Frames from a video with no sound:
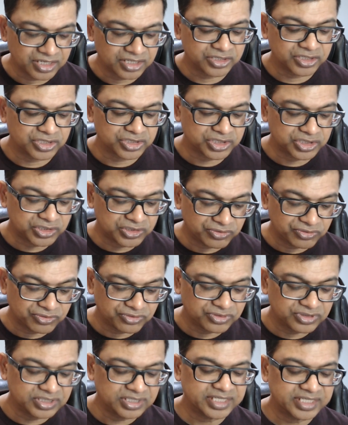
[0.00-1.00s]
The
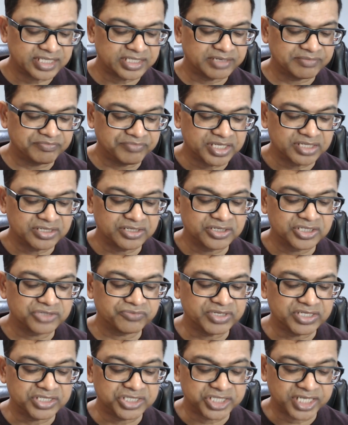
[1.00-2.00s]
stone that the builders
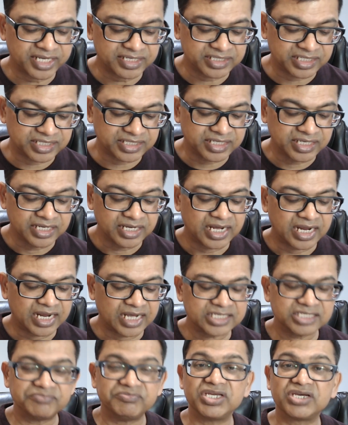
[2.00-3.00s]
rejected
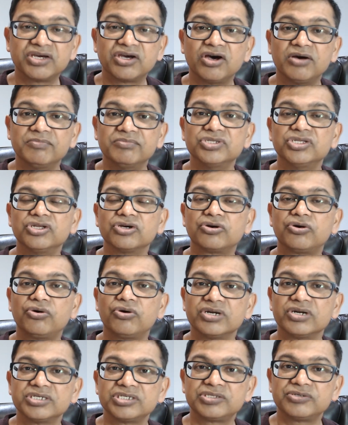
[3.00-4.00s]
has become the
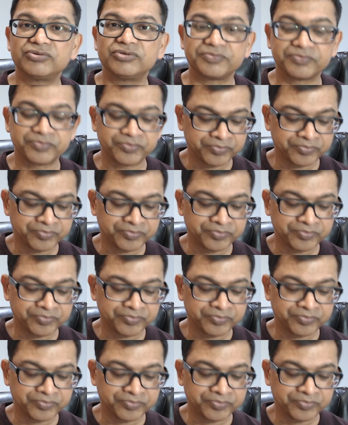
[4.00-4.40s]
cornerstone.